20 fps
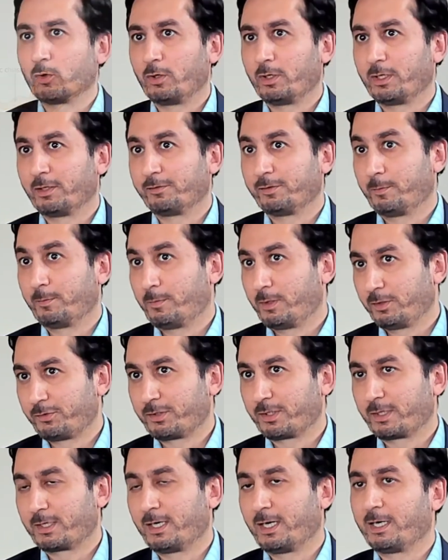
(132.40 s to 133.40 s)
it as a
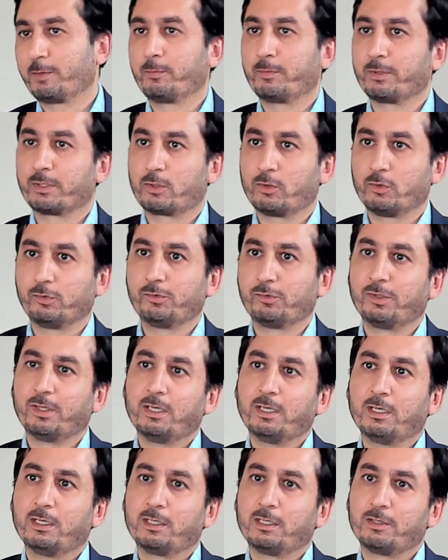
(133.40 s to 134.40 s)
master gland, because
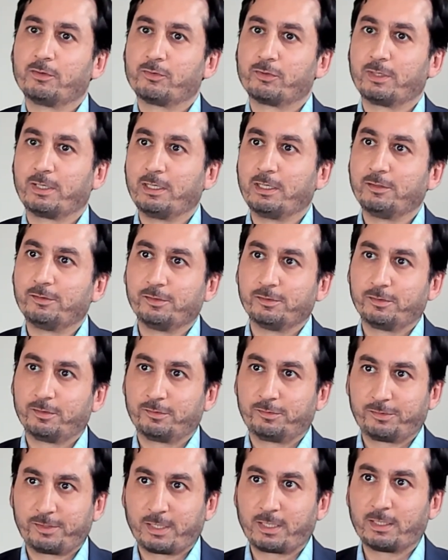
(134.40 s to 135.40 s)
it releases a
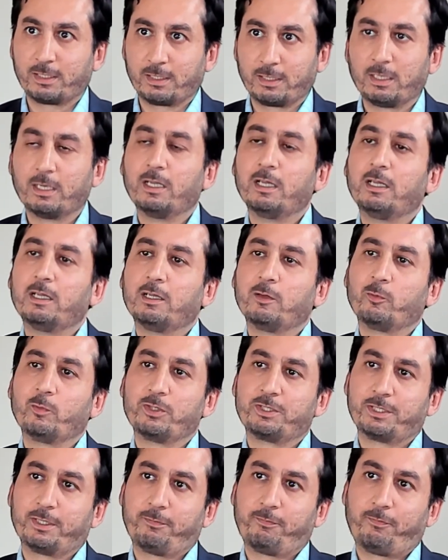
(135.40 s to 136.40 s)
signal
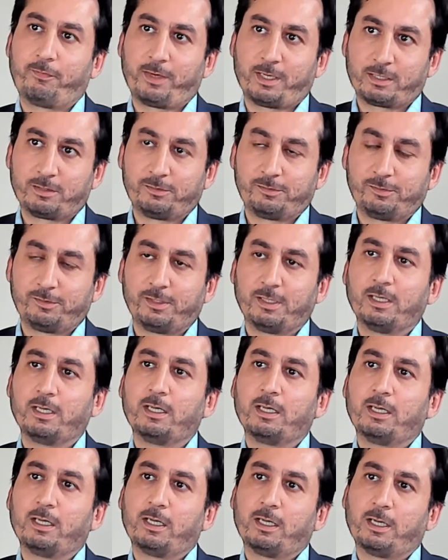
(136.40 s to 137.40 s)
which affects
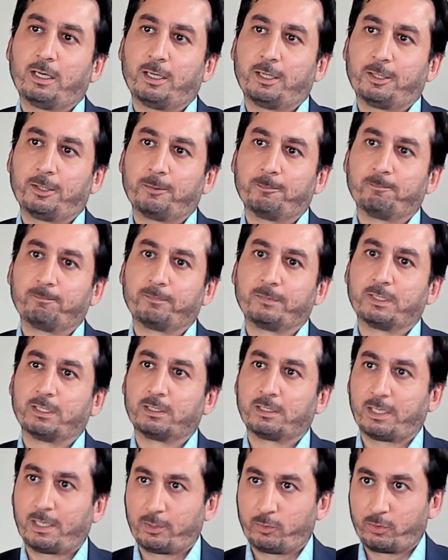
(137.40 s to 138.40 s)
the
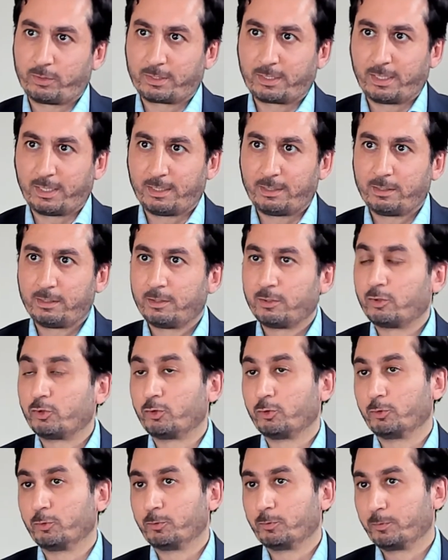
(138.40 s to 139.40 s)
thyroid gland
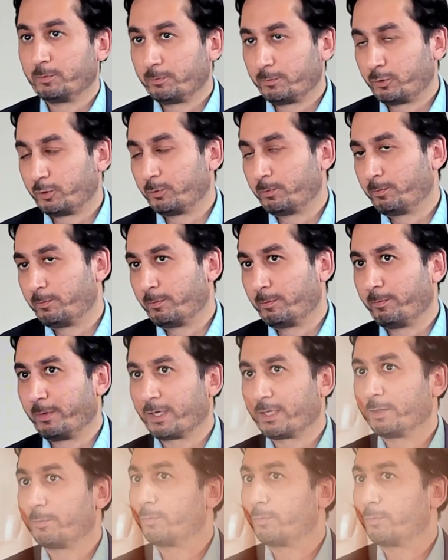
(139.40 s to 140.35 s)
to make it